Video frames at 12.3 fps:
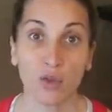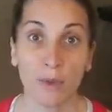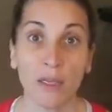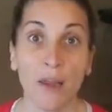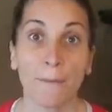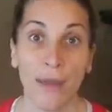
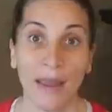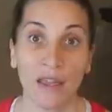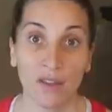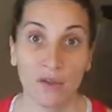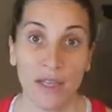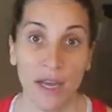Normally I'm
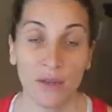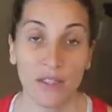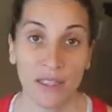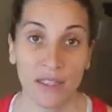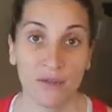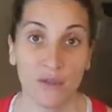banging those out
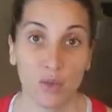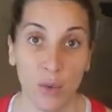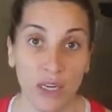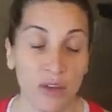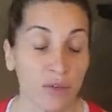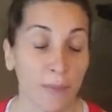in sets of
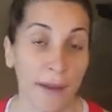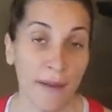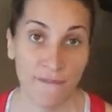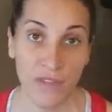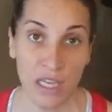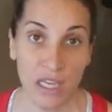twenty from my
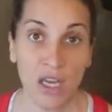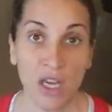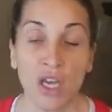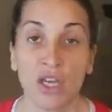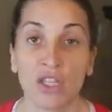feet.